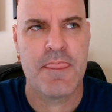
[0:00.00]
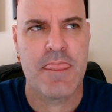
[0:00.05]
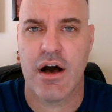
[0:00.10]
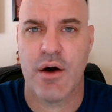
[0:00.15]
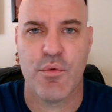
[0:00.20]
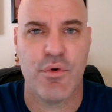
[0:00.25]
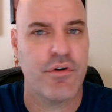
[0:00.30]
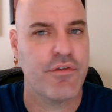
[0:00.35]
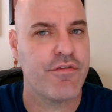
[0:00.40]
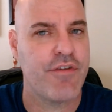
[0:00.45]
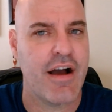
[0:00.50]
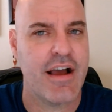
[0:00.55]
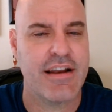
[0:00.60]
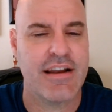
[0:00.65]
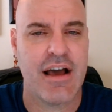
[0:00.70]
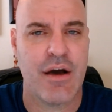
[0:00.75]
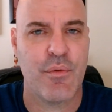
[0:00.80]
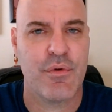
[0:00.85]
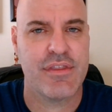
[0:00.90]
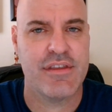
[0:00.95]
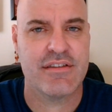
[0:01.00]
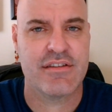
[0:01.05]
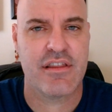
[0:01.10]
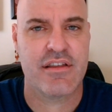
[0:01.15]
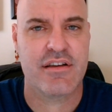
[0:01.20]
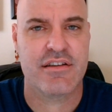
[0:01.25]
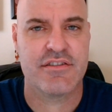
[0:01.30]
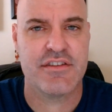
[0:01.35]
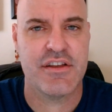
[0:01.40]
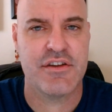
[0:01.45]
We'll find out what these other
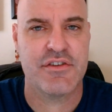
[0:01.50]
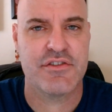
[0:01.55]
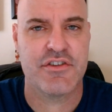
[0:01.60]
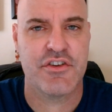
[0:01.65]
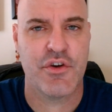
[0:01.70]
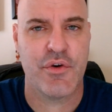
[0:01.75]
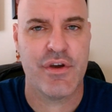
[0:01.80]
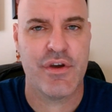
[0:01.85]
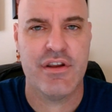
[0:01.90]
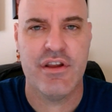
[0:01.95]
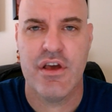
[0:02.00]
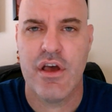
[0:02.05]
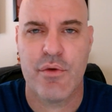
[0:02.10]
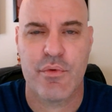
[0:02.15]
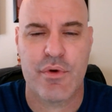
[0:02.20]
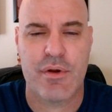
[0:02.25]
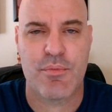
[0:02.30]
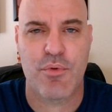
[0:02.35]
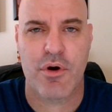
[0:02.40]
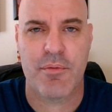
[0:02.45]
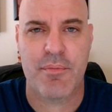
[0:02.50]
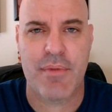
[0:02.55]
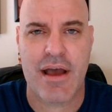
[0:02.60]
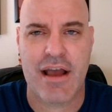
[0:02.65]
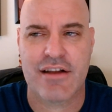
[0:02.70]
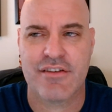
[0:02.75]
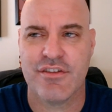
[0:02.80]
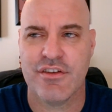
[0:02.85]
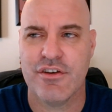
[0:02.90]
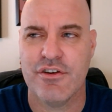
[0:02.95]
casinos are doing, report
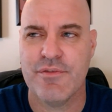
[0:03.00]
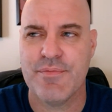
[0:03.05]
back to you.